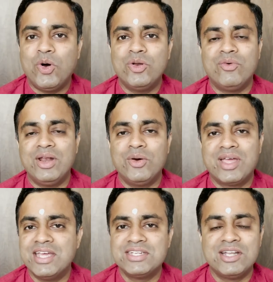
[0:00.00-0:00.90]
on one
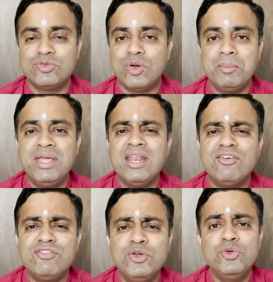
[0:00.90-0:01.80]
occasion, Swami
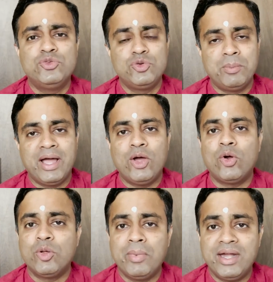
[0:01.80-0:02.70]
refused to buy
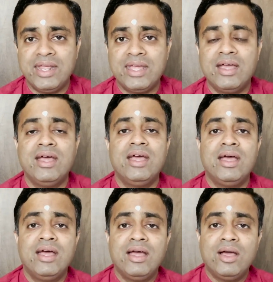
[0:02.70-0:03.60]
automatic
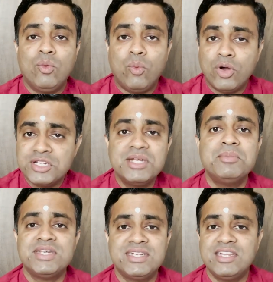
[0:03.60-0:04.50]

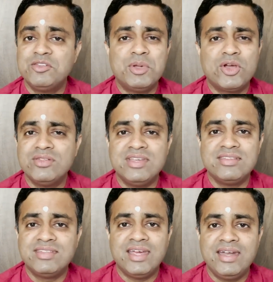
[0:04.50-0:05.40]
washing machines because he
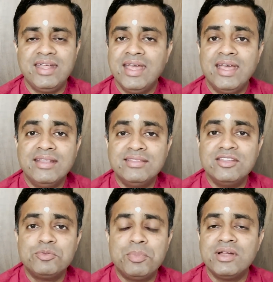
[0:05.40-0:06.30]
said,
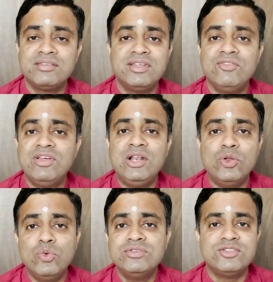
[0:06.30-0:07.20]
this person will
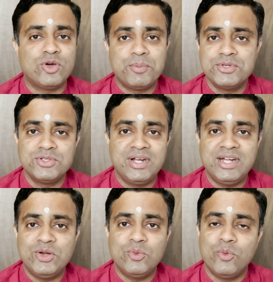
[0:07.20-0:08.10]
lose his
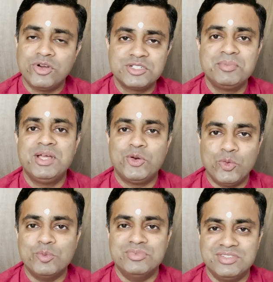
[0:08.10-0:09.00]
opportunity to wash my
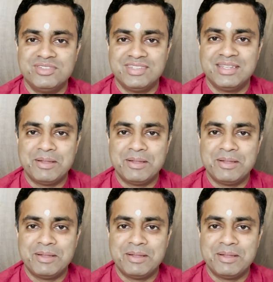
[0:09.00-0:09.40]
robes.